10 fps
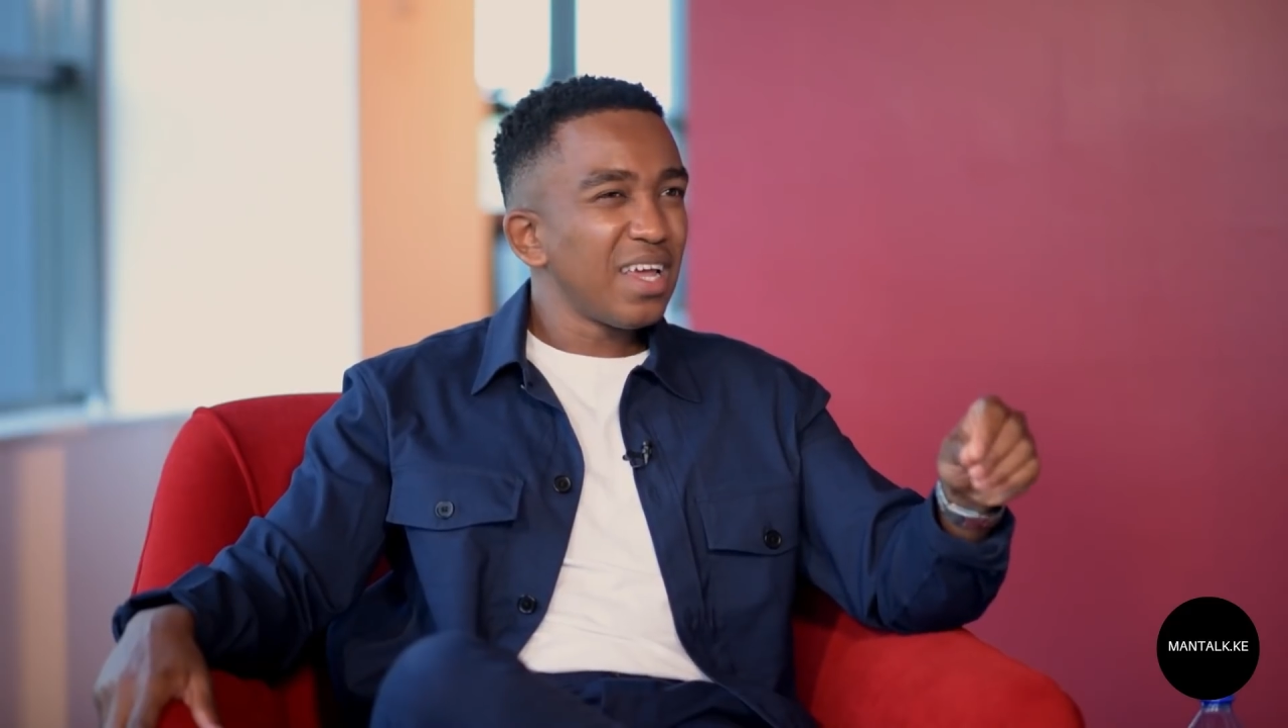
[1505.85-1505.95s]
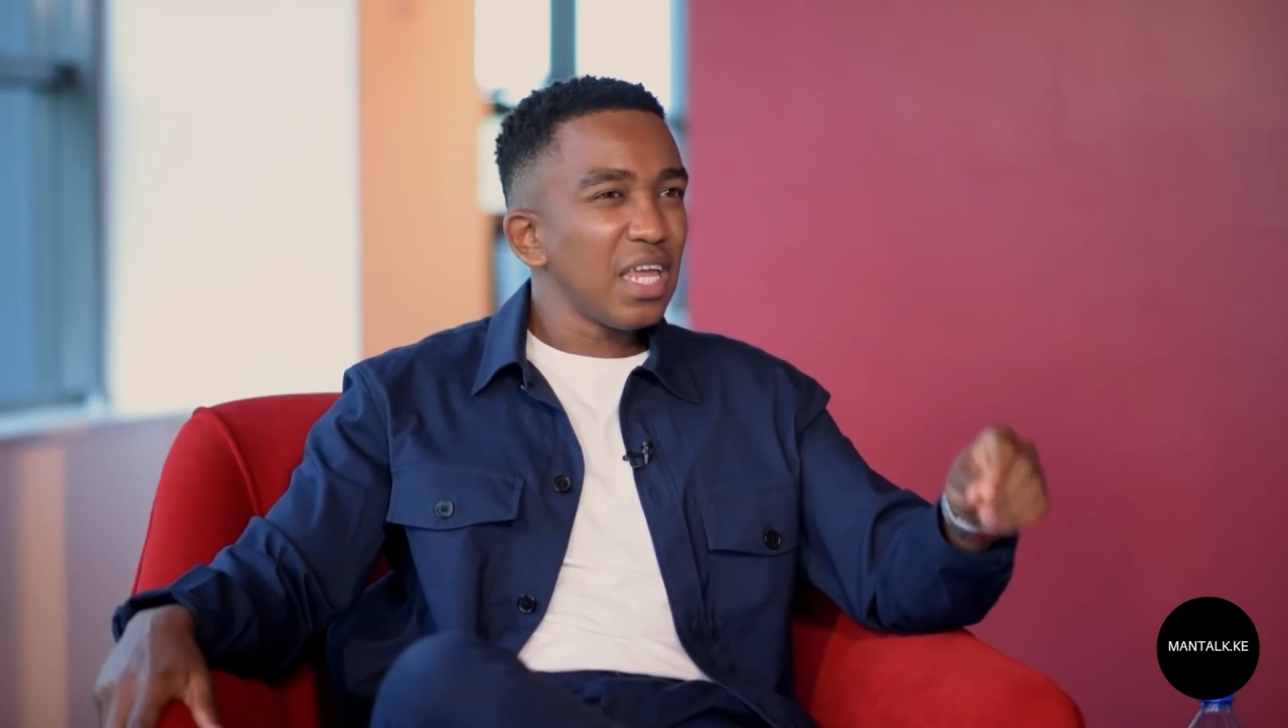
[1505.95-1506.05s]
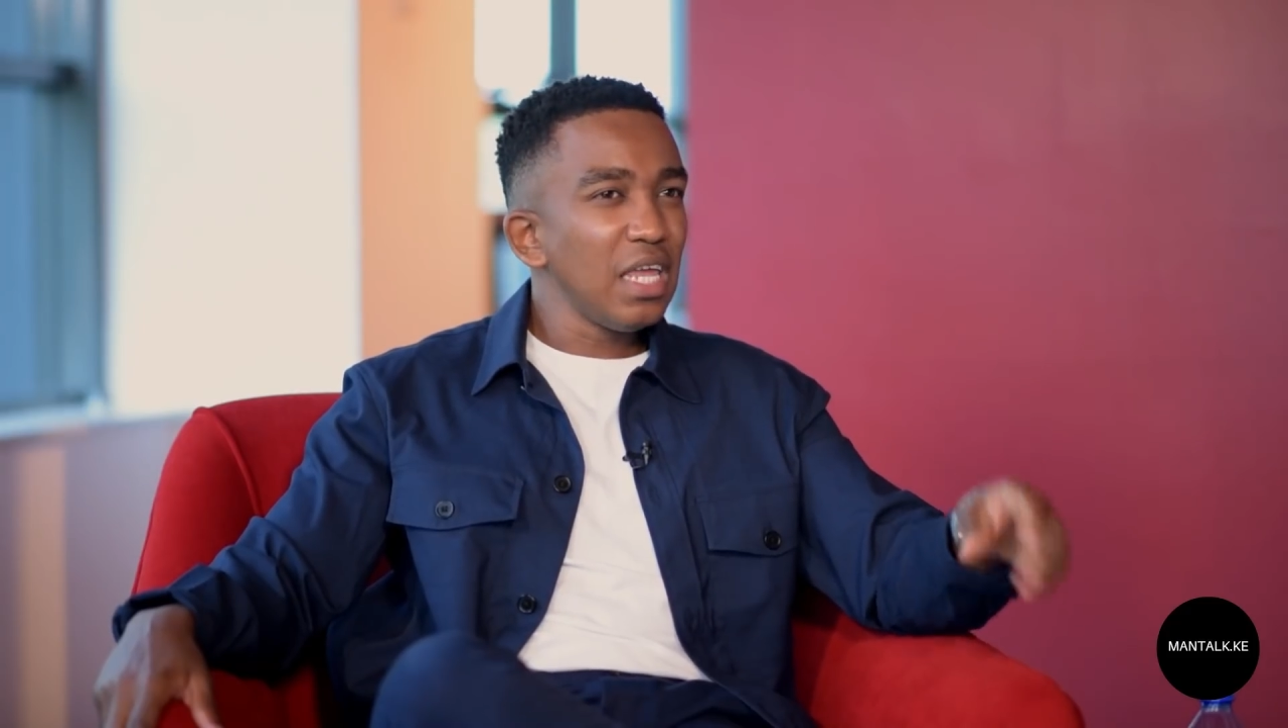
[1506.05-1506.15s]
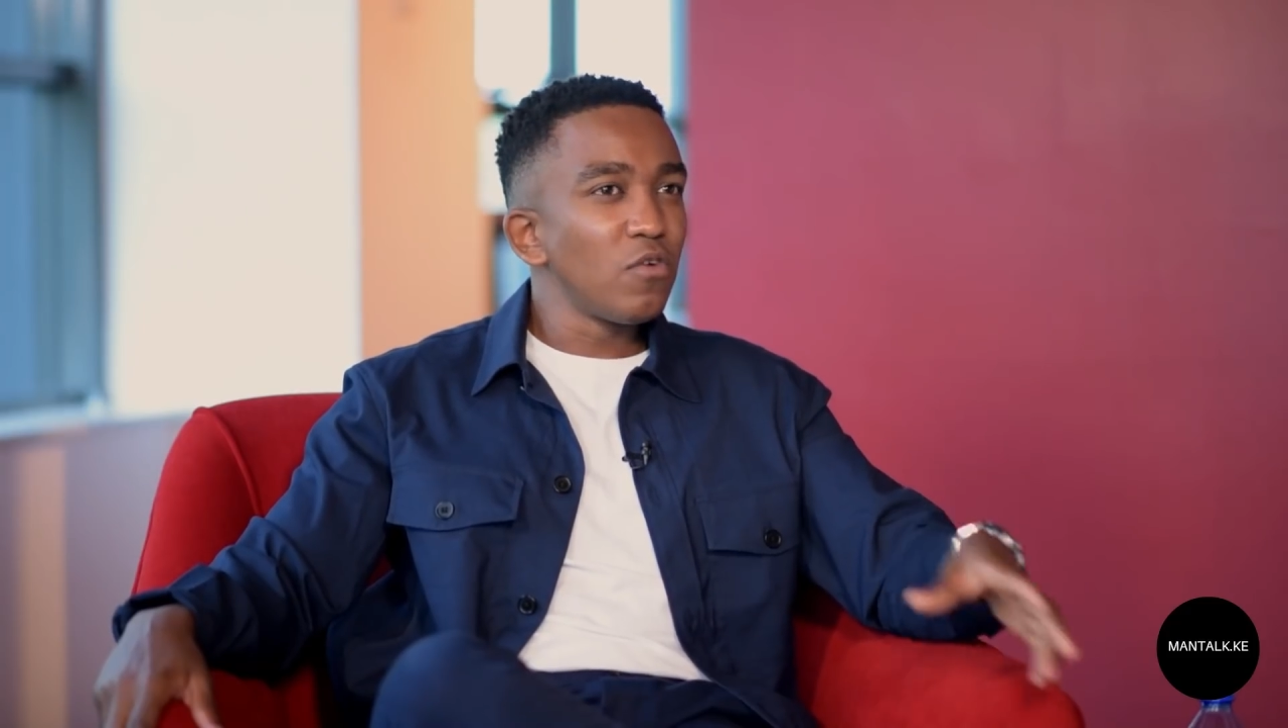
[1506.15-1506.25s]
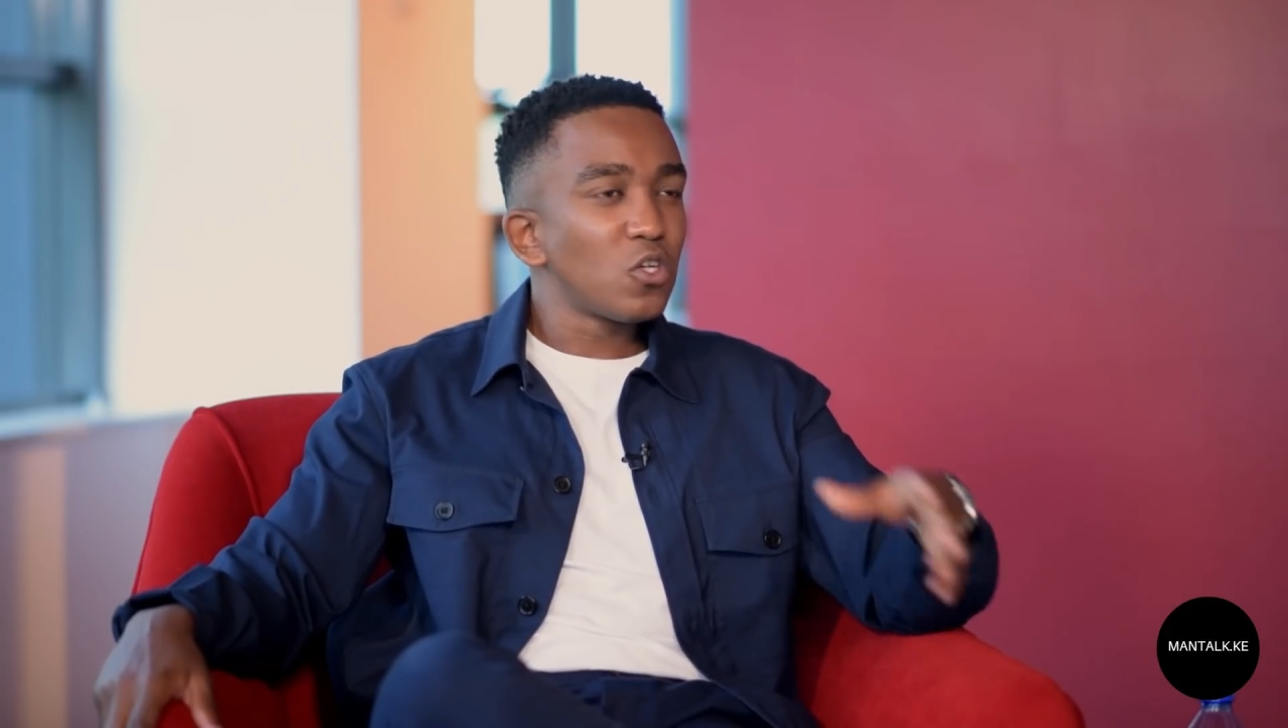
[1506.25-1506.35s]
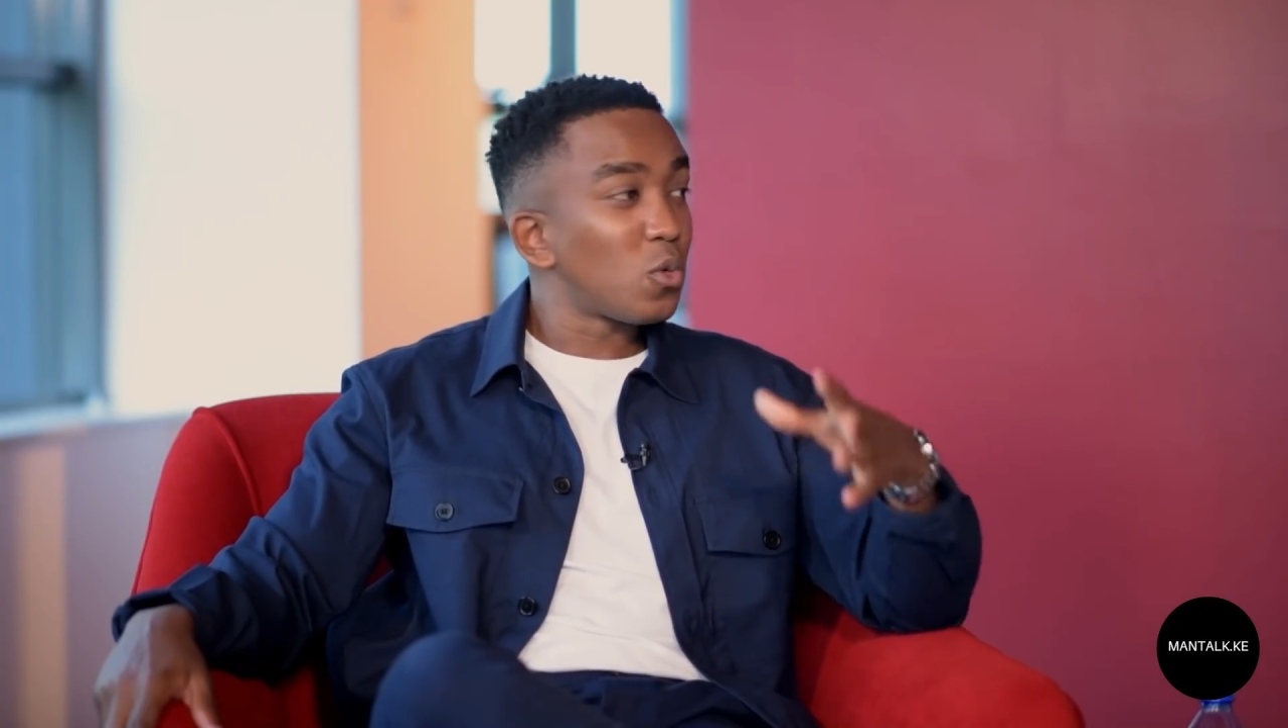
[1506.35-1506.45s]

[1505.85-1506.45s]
even